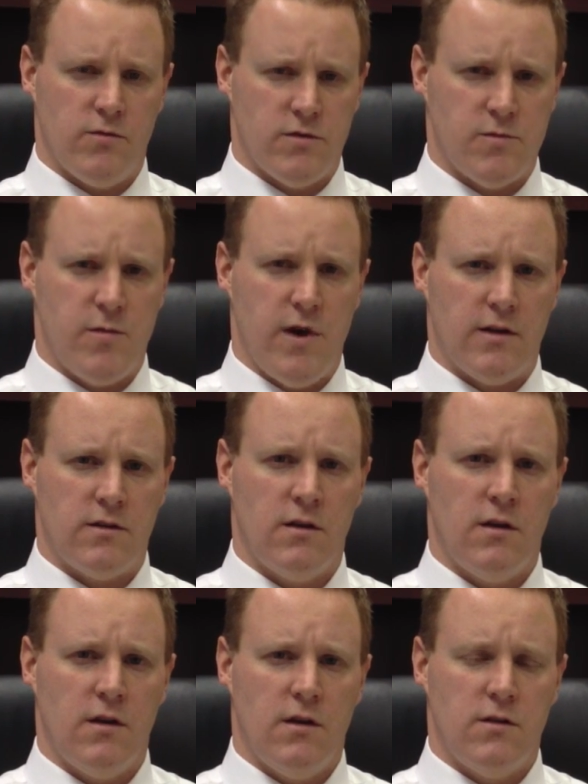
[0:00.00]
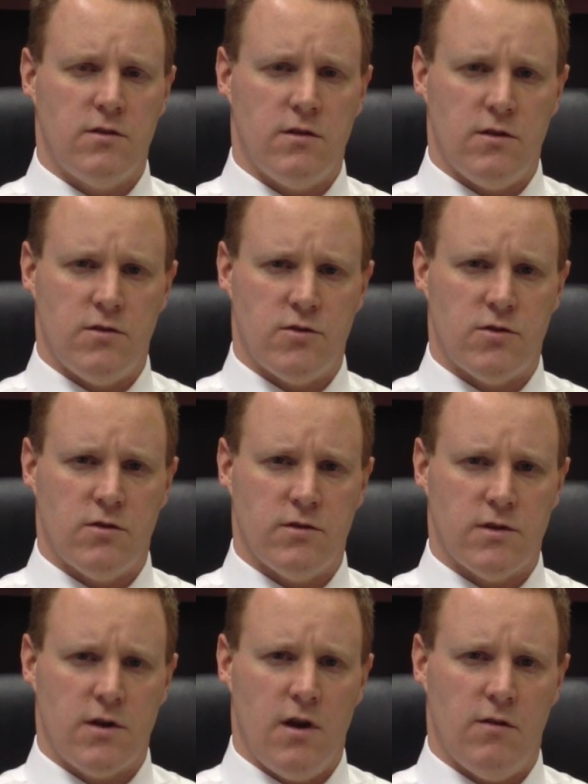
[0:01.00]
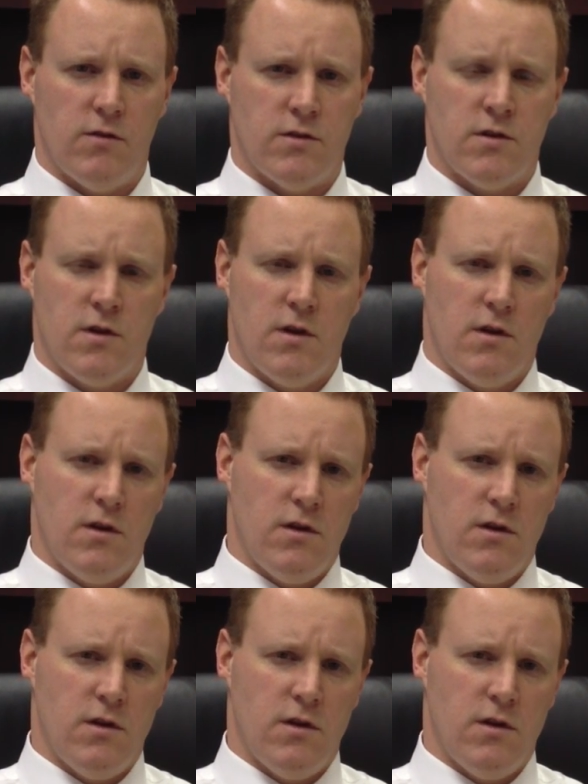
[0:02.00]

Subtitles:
with respect to the insurance coverage.